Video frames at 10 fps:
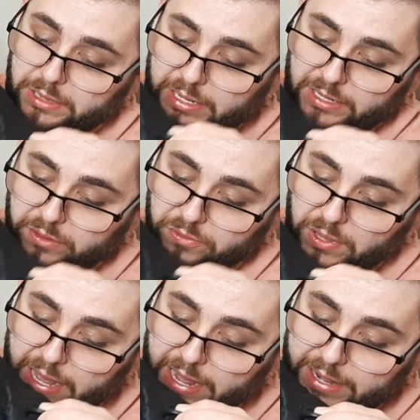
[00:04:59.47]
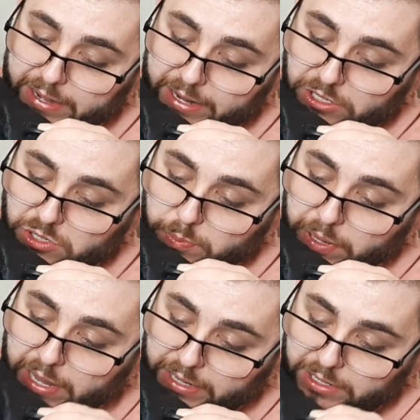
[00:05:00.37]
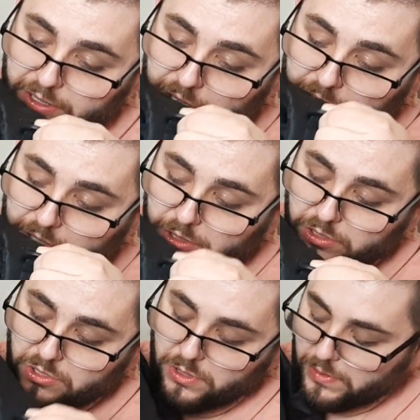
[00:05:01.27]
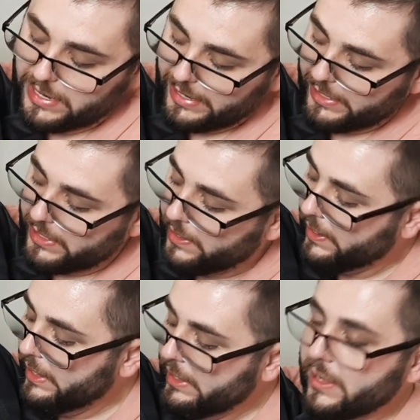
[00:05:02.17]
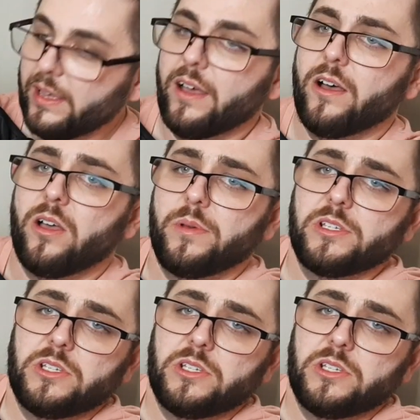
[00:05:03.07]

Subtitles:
Like if you had an extra pocket, you can hook to it right here. It's